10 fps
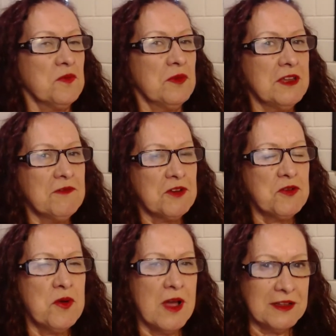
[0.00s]
We never
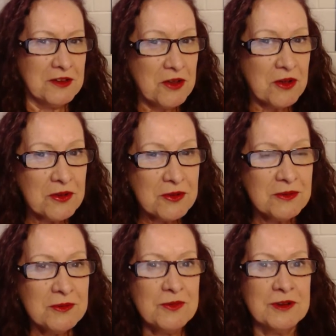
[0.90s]
quite
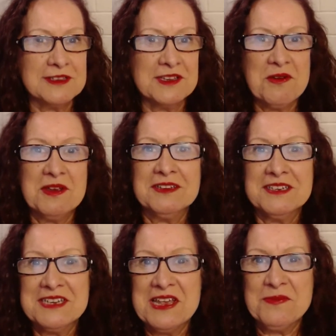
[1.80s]
know what's going
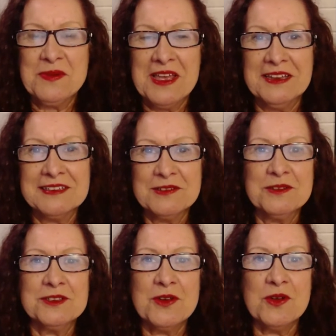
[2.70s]
to take place
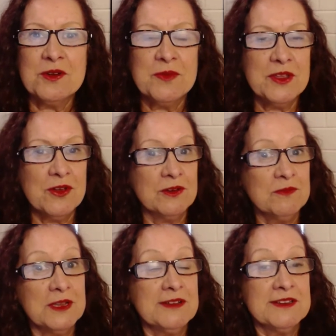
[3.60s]
on Soul and
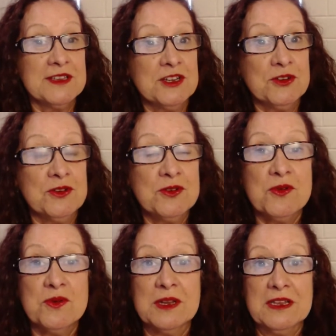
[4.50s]
Beyond because I do
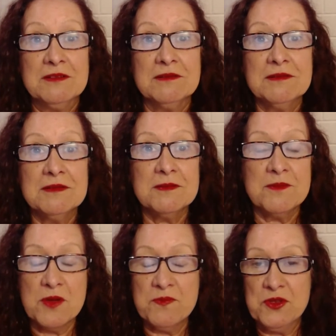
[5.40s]
call in
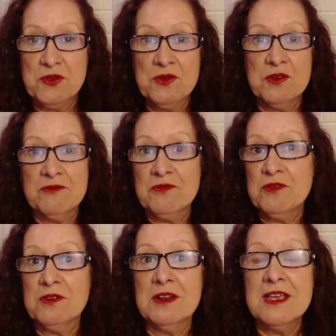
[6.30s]
my
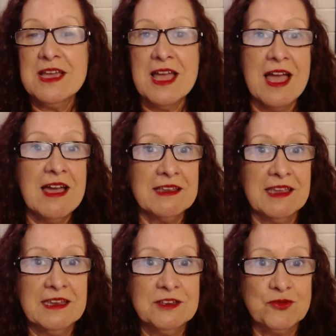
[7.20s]
beautiful
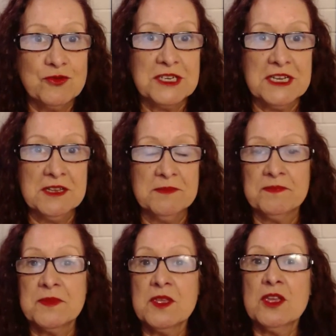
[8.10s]
Archangel
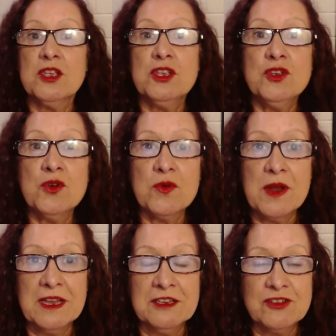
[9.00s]
team, your
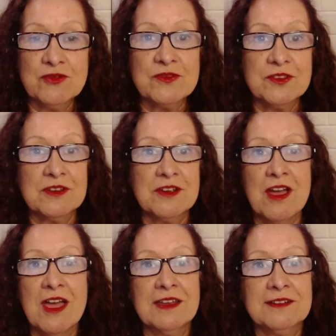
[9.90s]
angels and
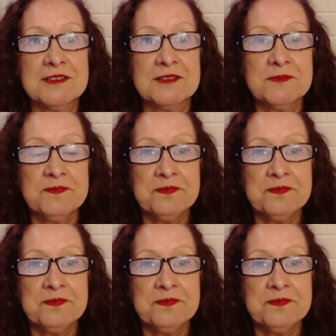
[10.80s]
guides.